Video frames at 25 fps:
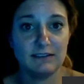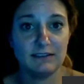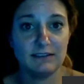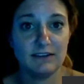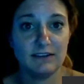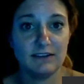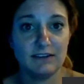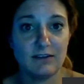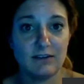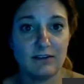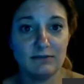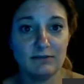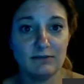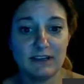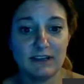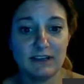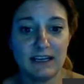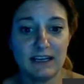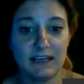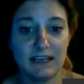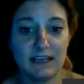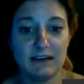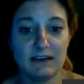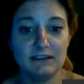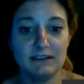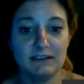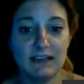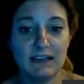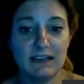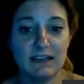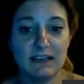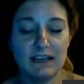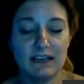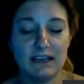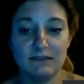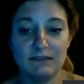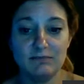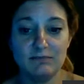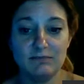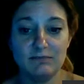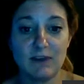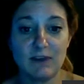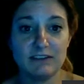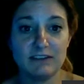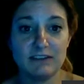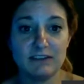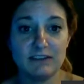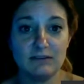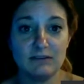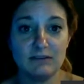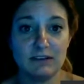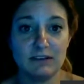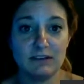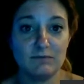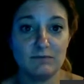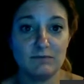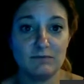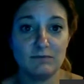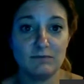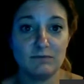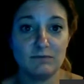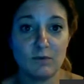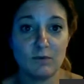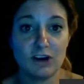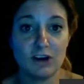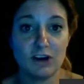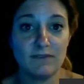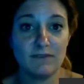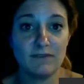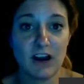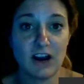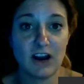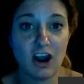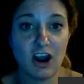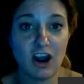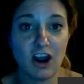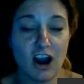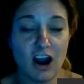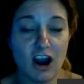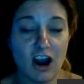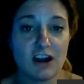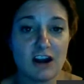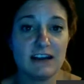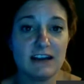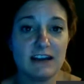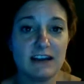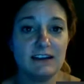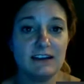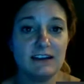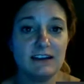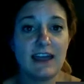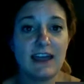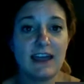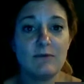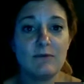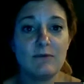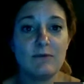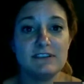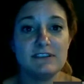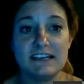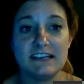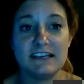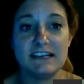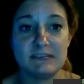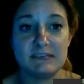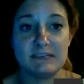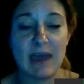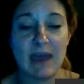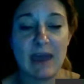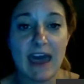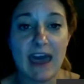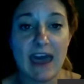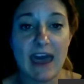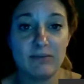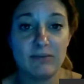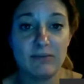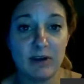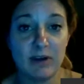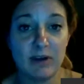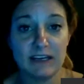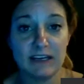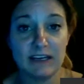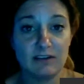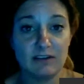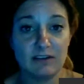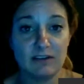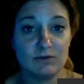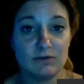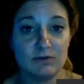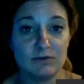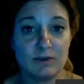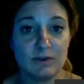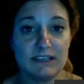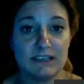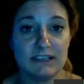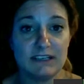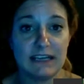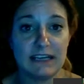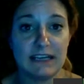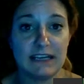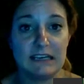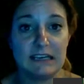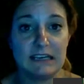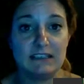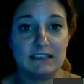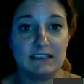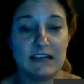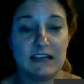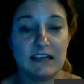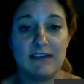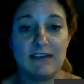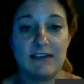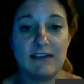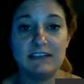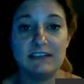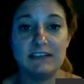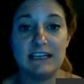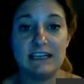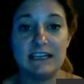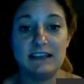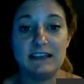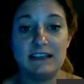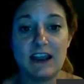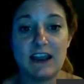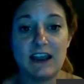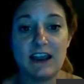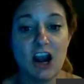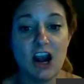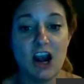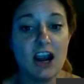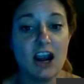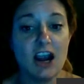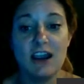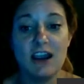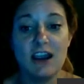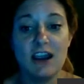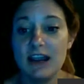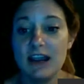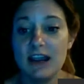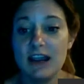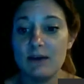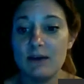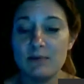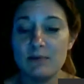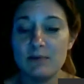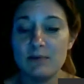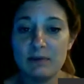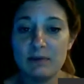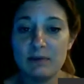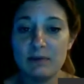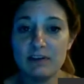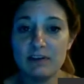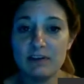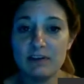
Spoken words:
you know, he wrestled and worked very hard, and that wasn't his path, but he knows what it takes to have to get there. And when people